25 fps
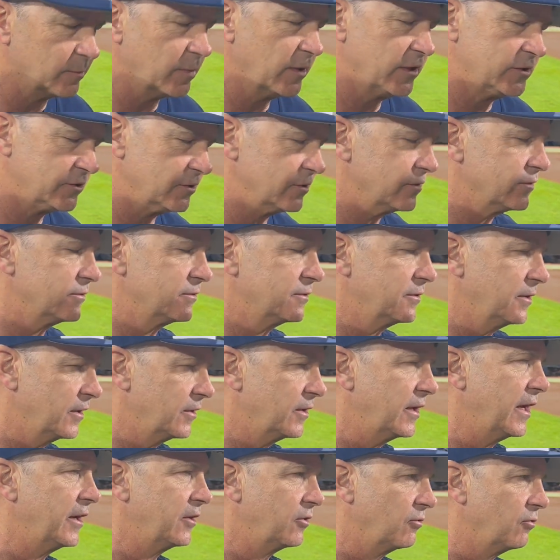pitchers, you know,
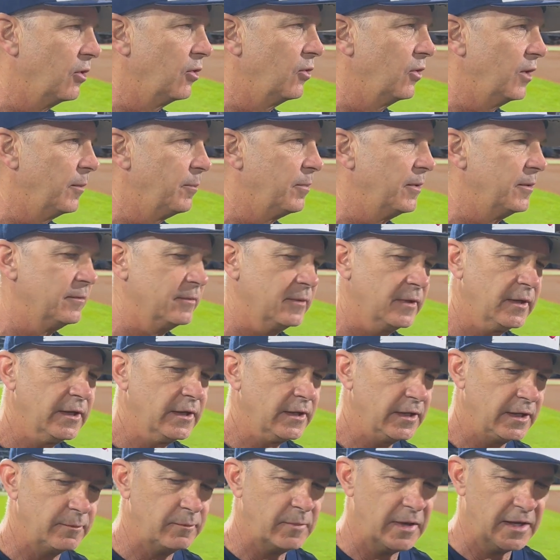got to grow up and
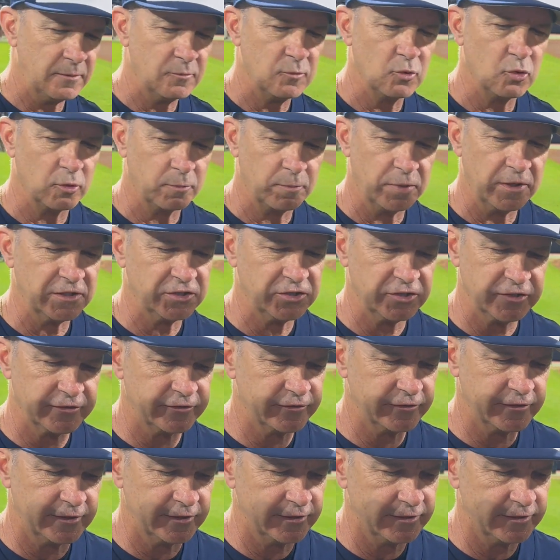make more pitches.